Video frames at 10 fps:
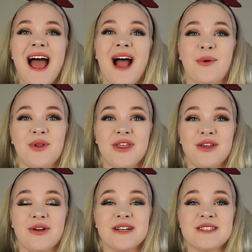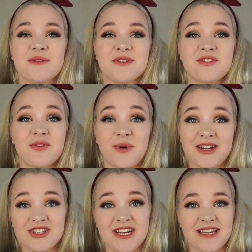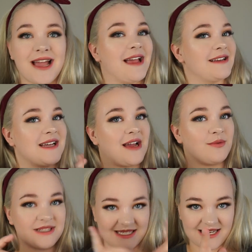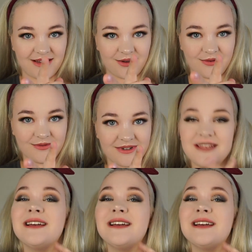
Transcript: I want to thank you guys so much for watching, and I will see you